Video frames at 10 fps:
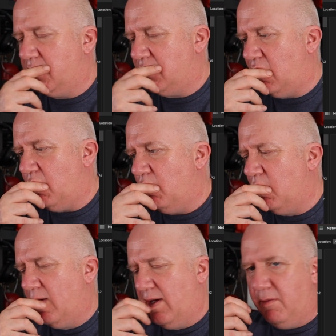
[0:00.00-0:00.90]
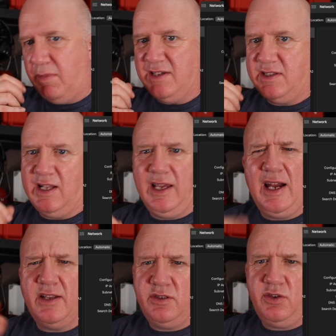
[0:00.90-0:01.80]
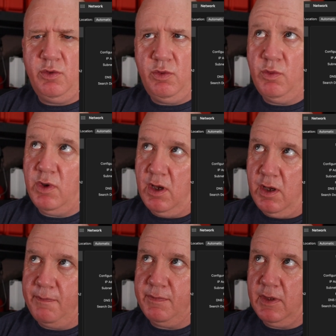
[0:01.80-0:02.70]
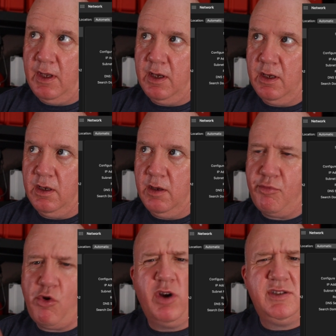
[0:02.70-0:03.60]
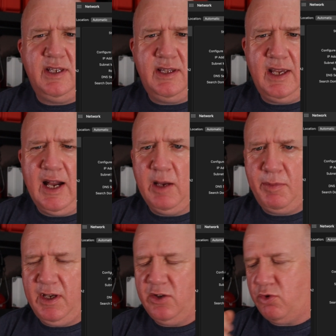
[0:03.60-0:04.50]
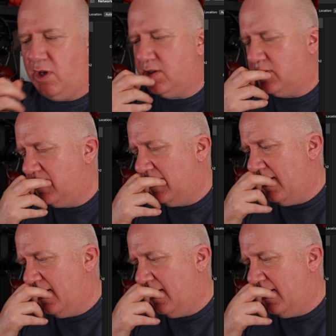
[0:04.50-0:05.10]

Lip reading: So basically I had to proxy the IP address.